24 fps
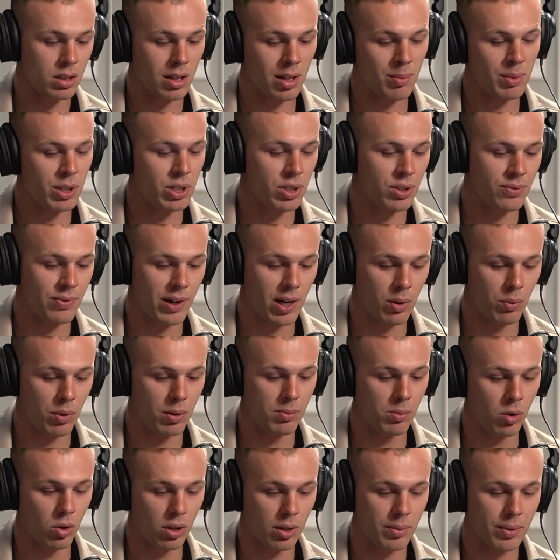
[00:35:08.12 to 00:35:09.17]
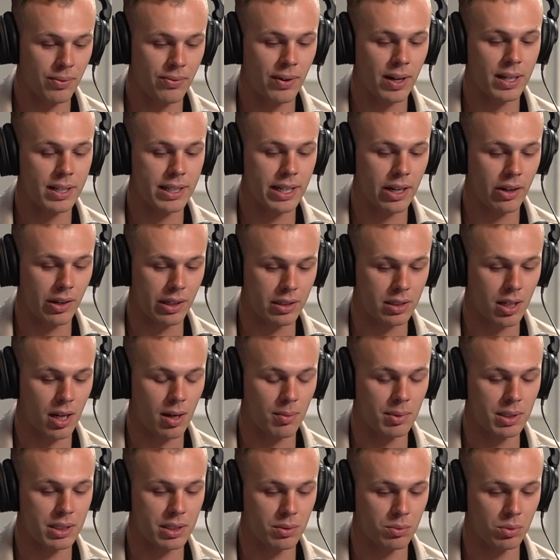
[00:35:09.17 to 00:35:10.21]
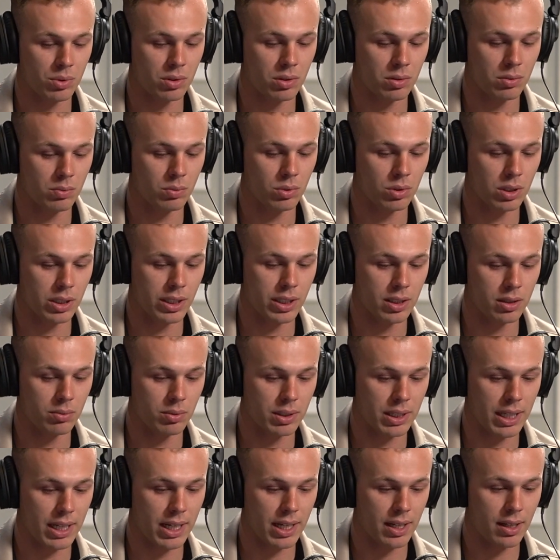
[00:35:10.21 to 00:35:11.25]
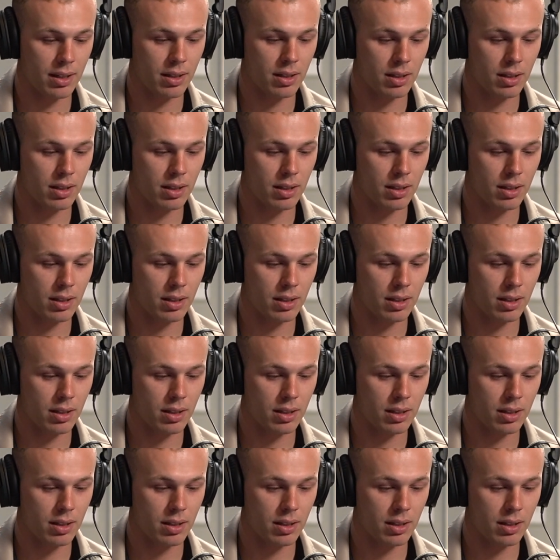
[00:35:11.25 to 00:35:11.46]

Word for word: Let me just find one more. Let me find Doubting Thomas, and we'll we'll end with that.